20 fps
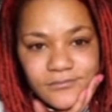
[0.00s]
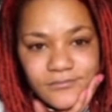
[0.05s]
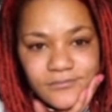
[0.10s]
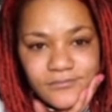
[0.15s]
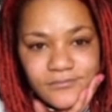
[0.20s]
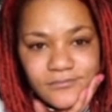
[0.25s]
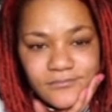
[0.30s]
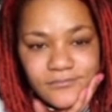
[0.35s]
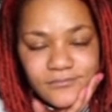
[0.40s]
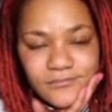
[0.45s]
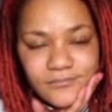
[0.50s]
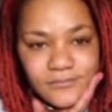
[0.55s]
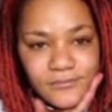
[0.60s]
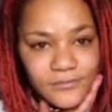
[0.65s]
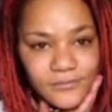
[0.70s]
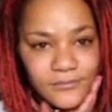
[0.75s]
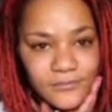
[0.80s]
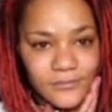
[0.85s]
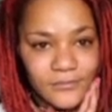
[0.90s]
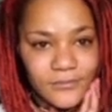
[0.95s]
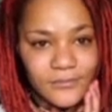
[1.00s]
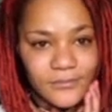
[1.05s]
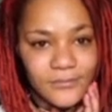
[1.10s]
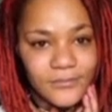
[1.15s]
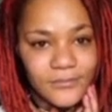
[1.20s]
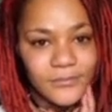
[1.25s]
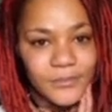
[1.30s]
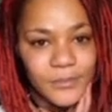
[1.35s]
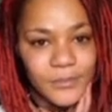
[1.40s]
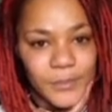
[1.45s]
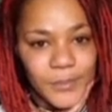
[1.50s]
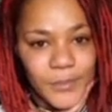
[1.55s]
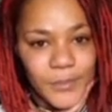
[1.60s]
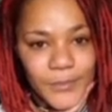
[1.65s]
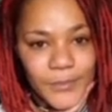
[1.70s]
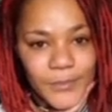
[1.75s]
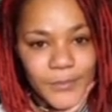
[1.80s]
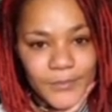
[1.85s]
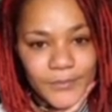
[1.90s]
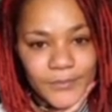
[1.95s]

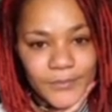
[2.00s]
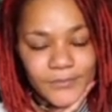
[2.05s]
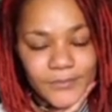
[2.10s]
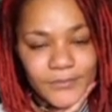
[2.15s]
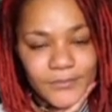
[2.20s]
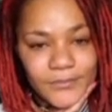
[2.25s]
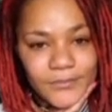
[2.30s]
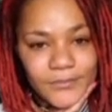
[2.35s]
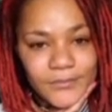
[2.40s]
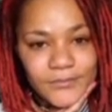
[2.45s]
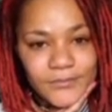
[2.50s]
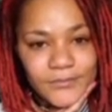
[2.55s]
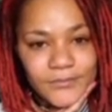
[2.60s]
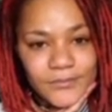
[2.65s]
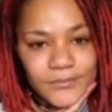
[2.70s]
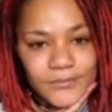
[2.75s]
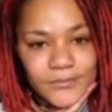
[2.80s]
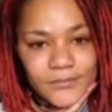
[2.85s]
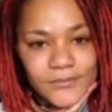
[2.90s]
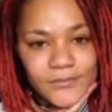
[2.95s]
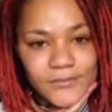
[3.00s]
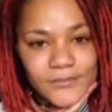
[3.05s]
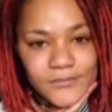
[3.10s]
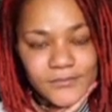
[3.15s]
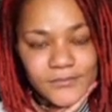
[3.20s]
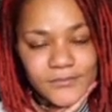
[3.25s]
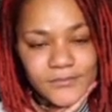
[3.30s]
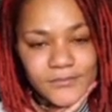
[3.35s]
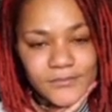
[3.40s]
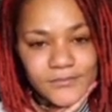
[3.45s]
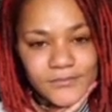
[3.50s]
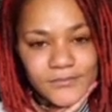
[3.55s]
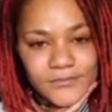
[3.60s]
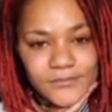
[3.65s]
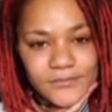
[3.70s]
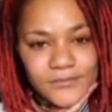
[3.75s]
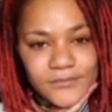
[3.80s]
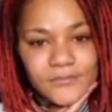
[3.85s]
(silent)